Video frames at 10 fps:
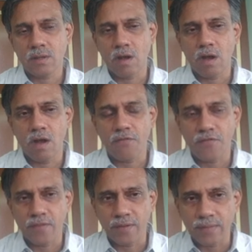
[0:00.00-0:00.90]
of
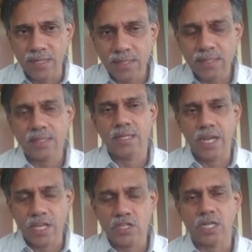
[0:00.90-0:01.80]
this
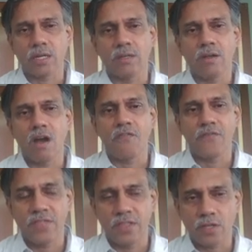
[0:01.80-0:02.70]
nature
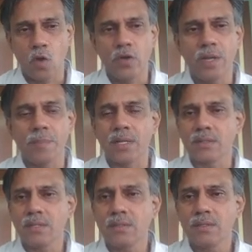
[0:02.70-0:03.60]
of this counting
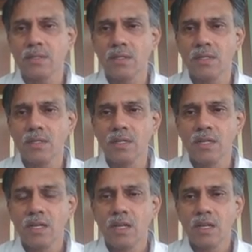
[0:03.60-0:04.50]
process,
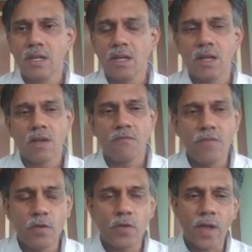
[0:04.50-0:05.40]

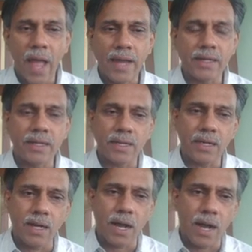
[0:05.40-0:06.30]
we can
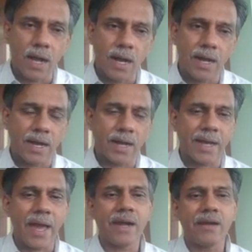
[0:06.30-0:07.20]

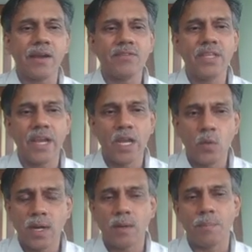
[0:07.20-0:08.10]
characterize the
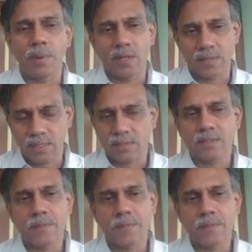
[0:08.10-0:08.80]
renewal process